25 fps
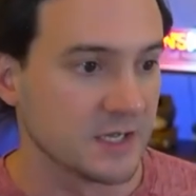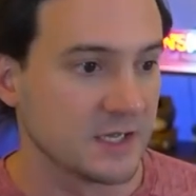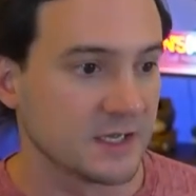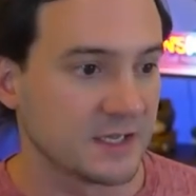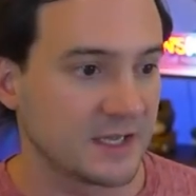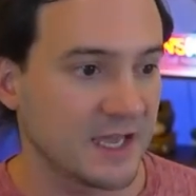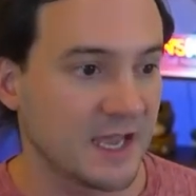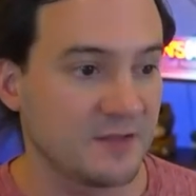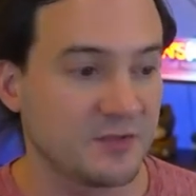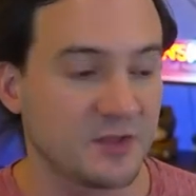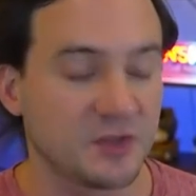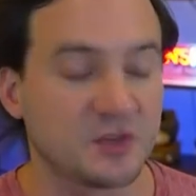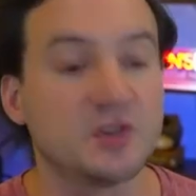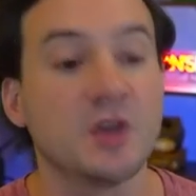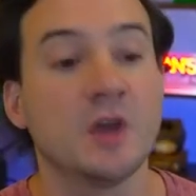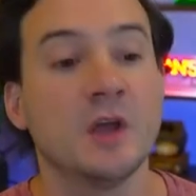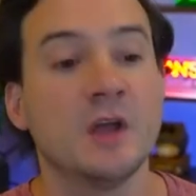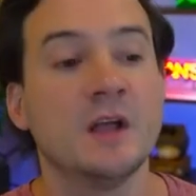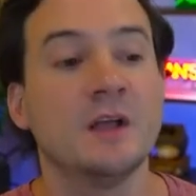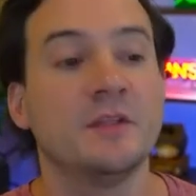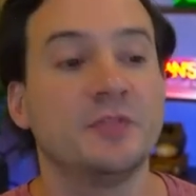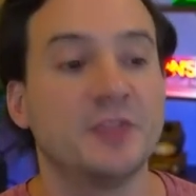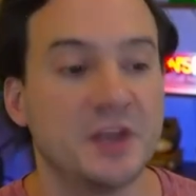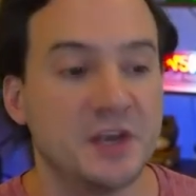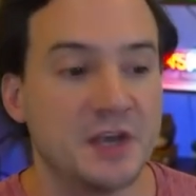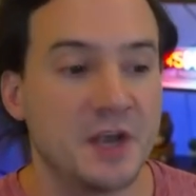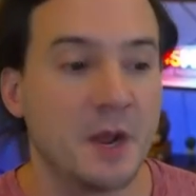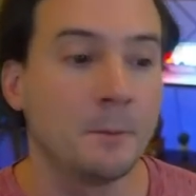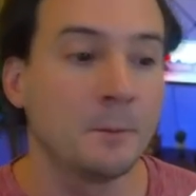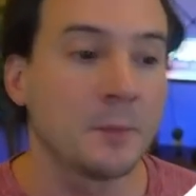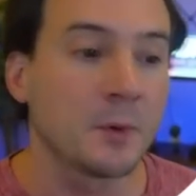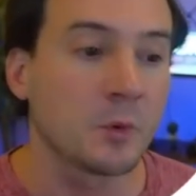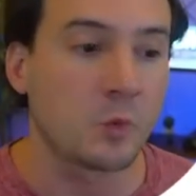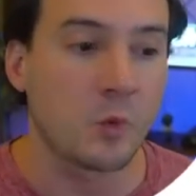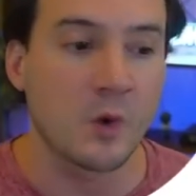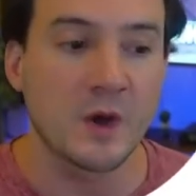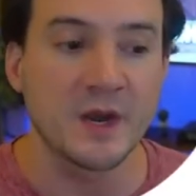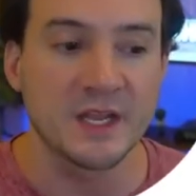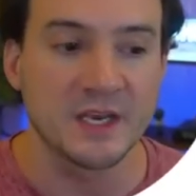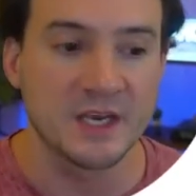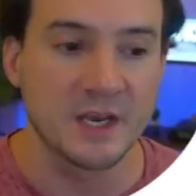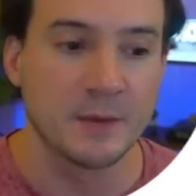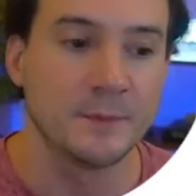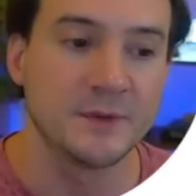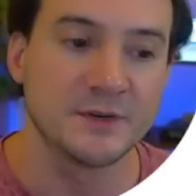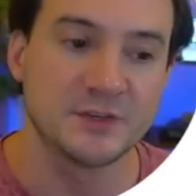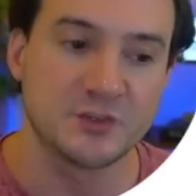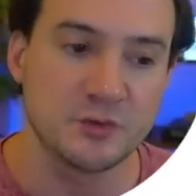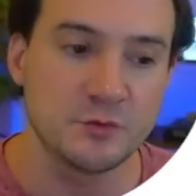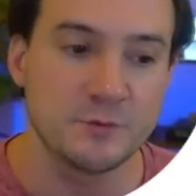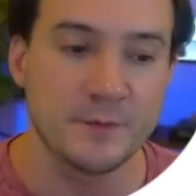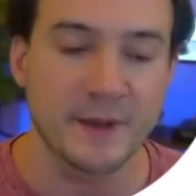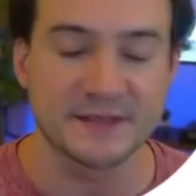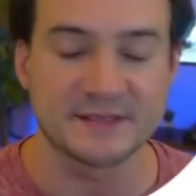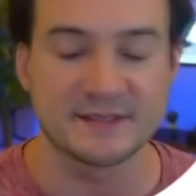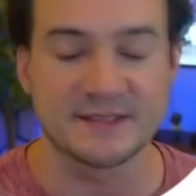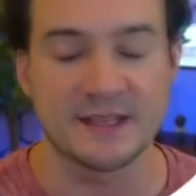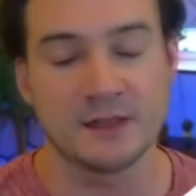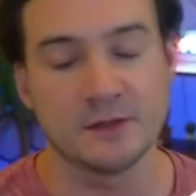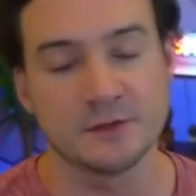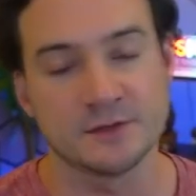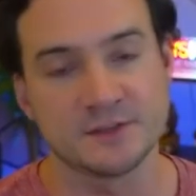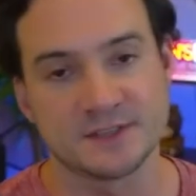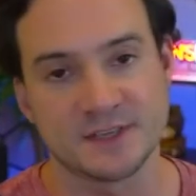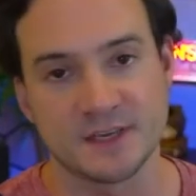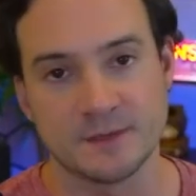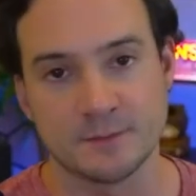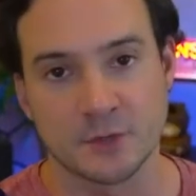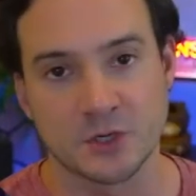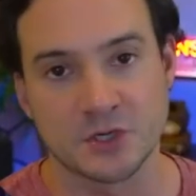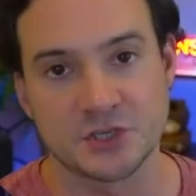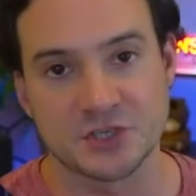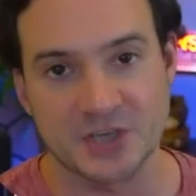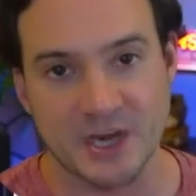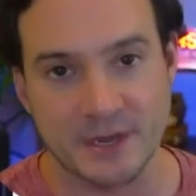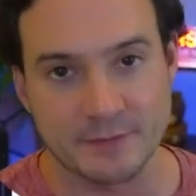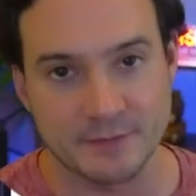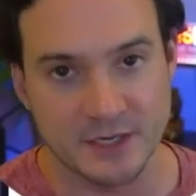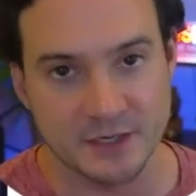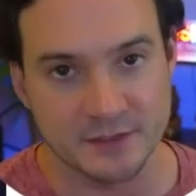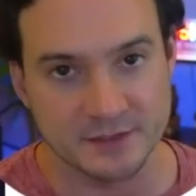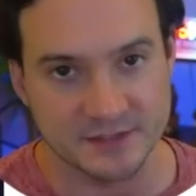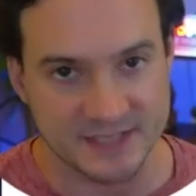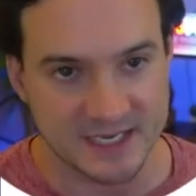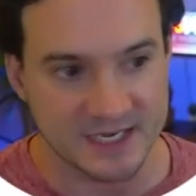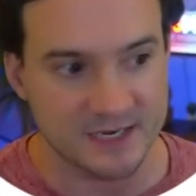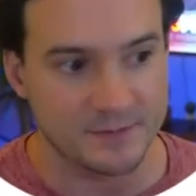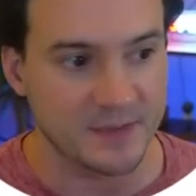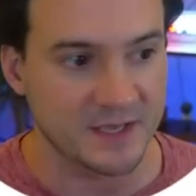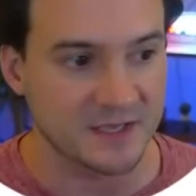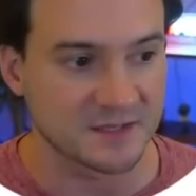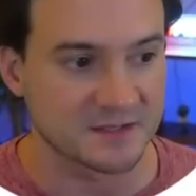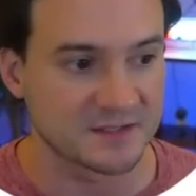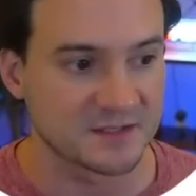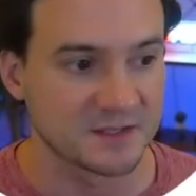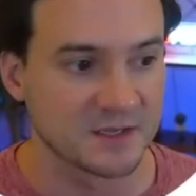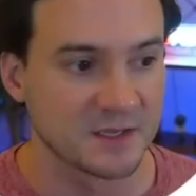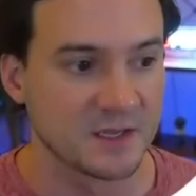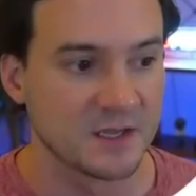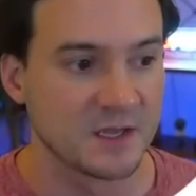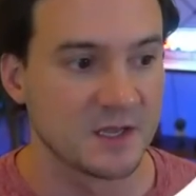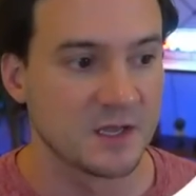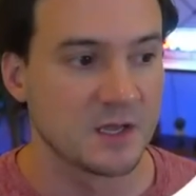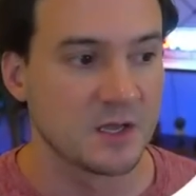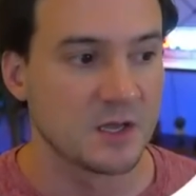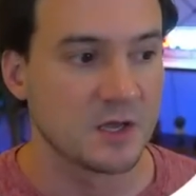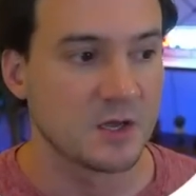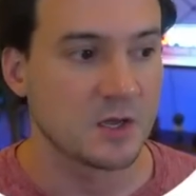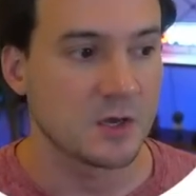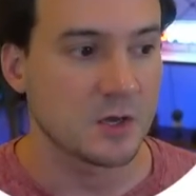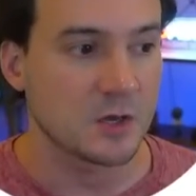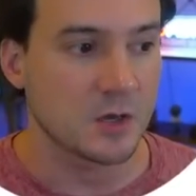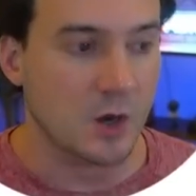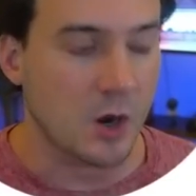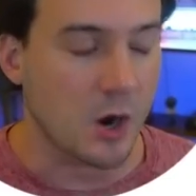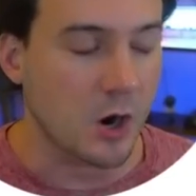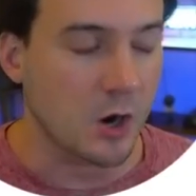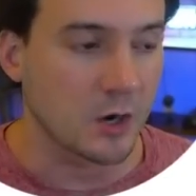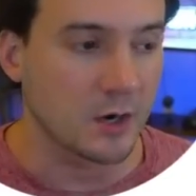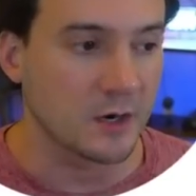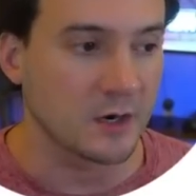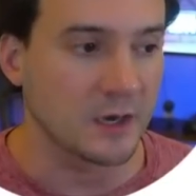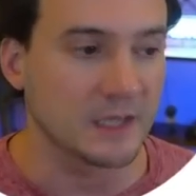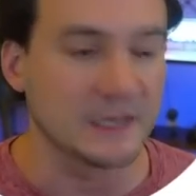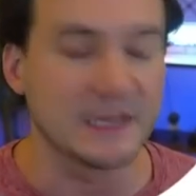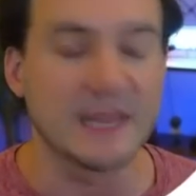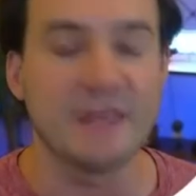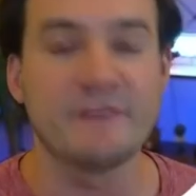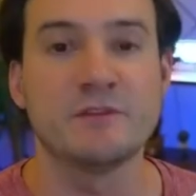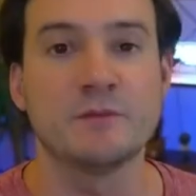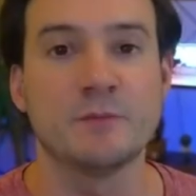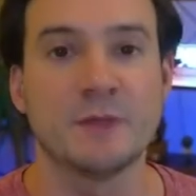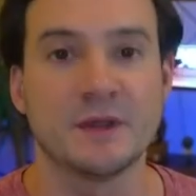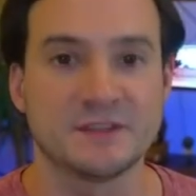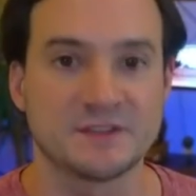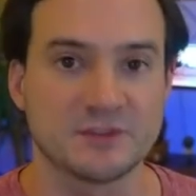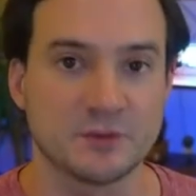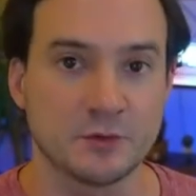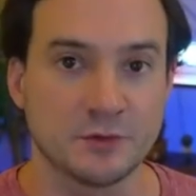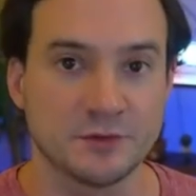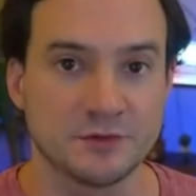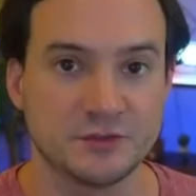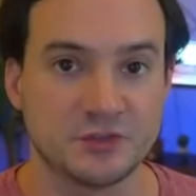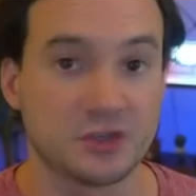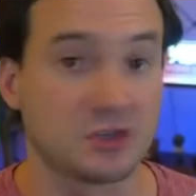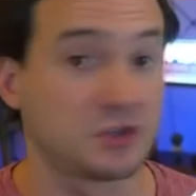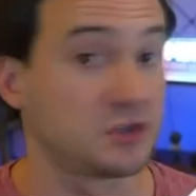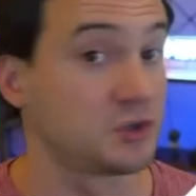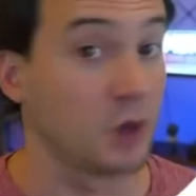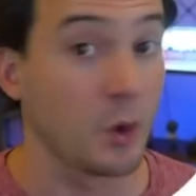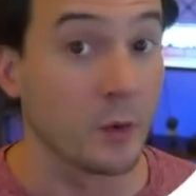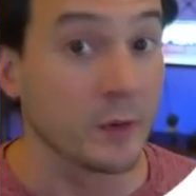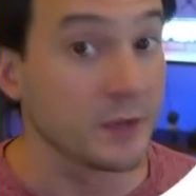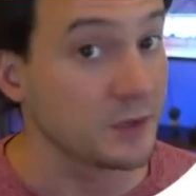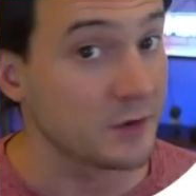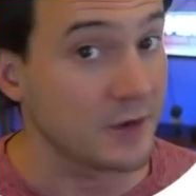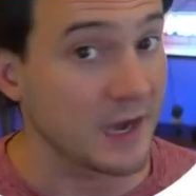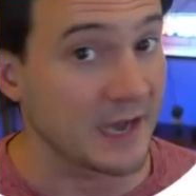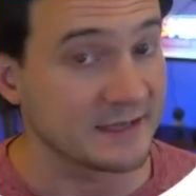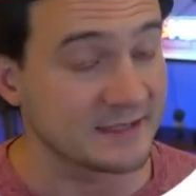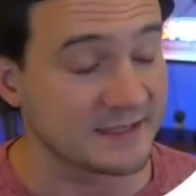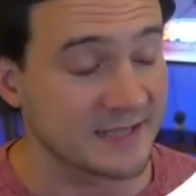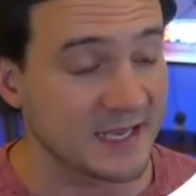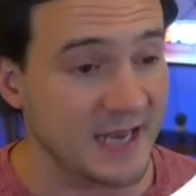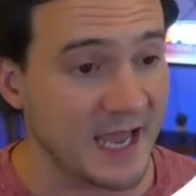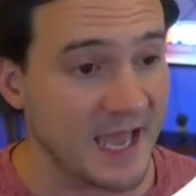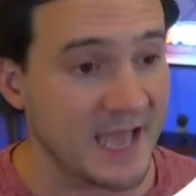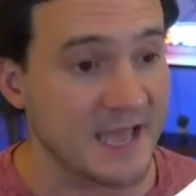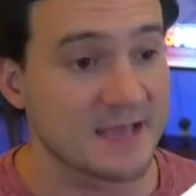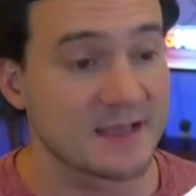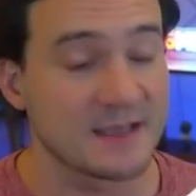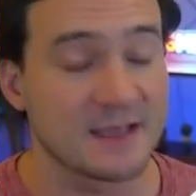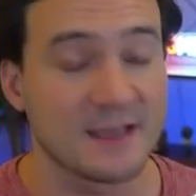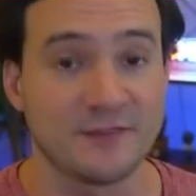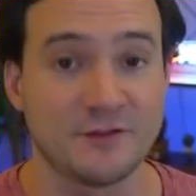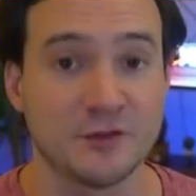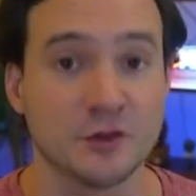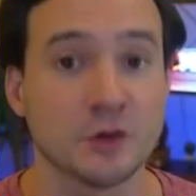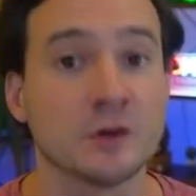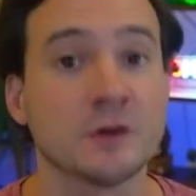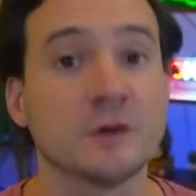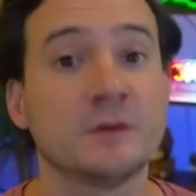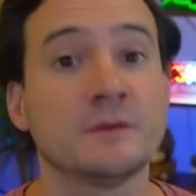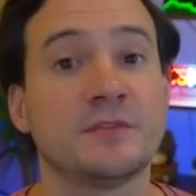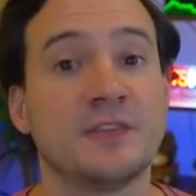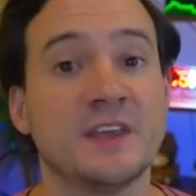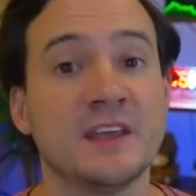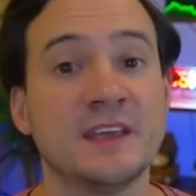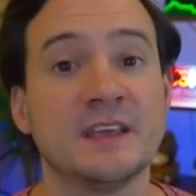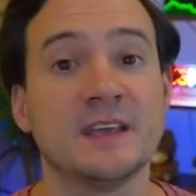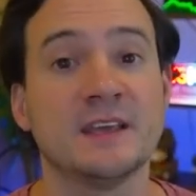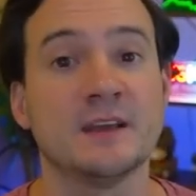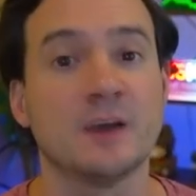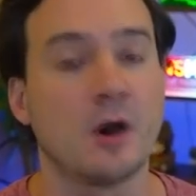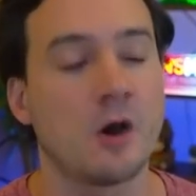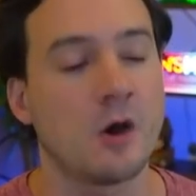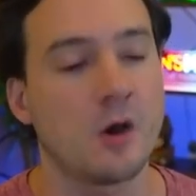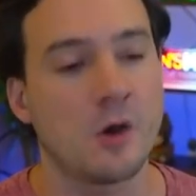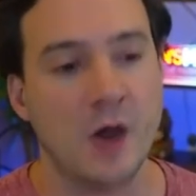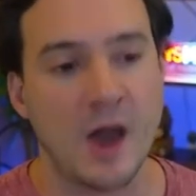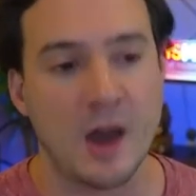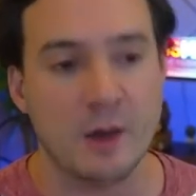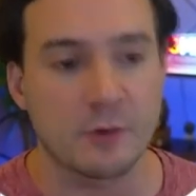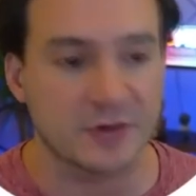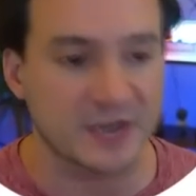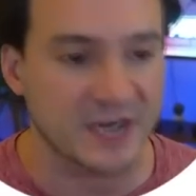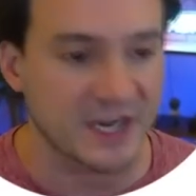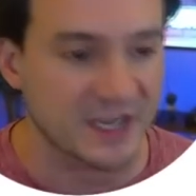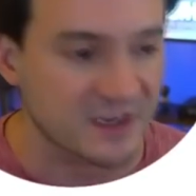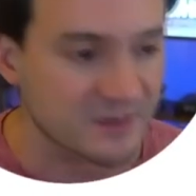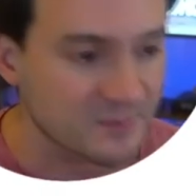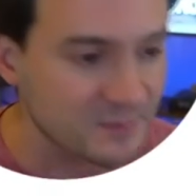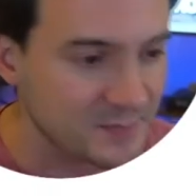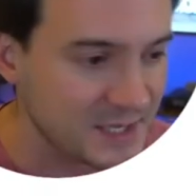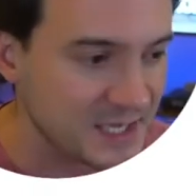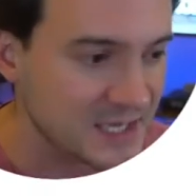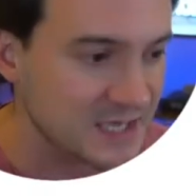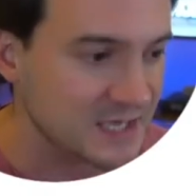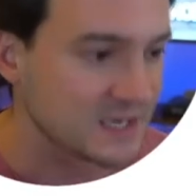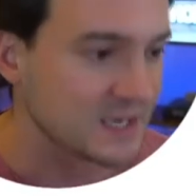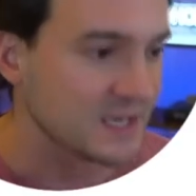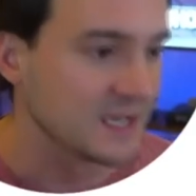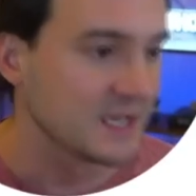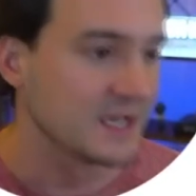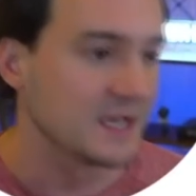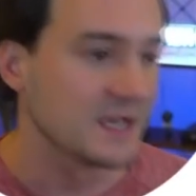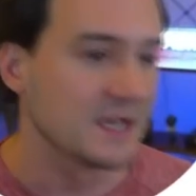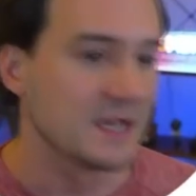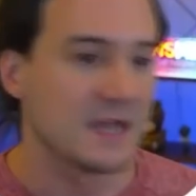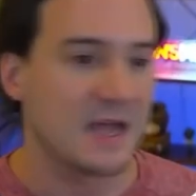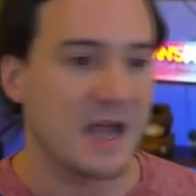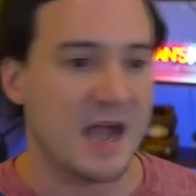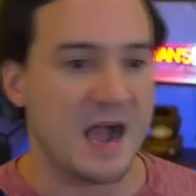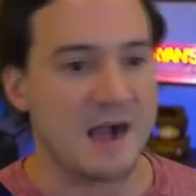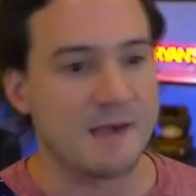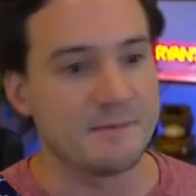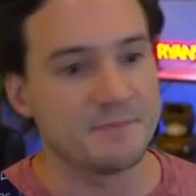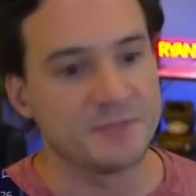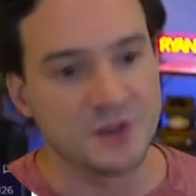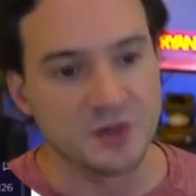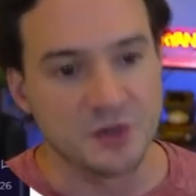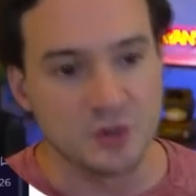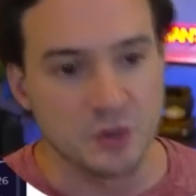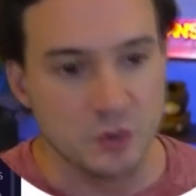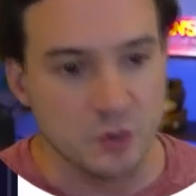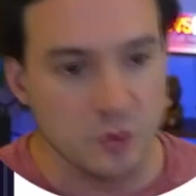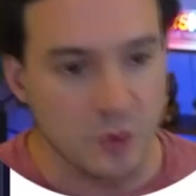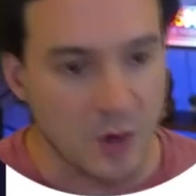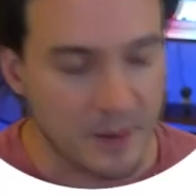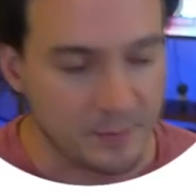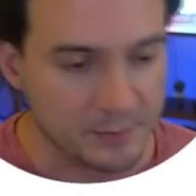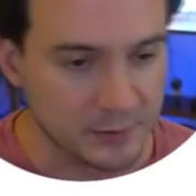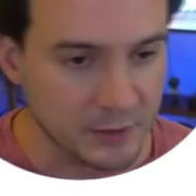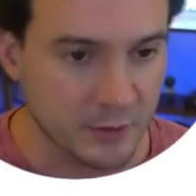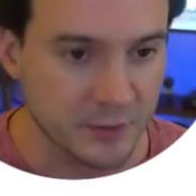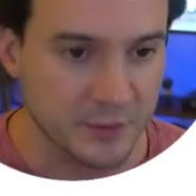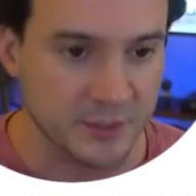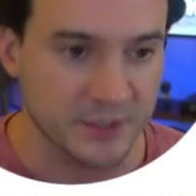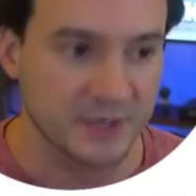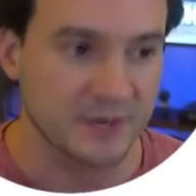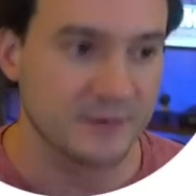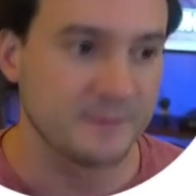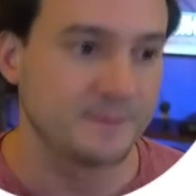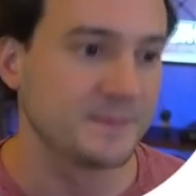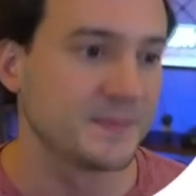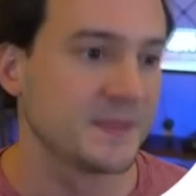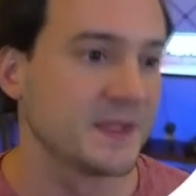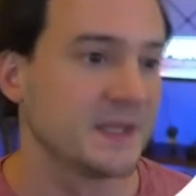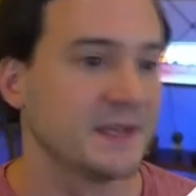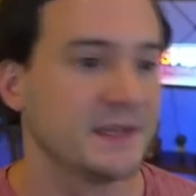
Okay. The number 1 and number 2 bestsellers in Merch Dominator's database are 11 months old. Just showing you guys that, hey, if you're thinking, oh, how could I compete? I'm the new uploader.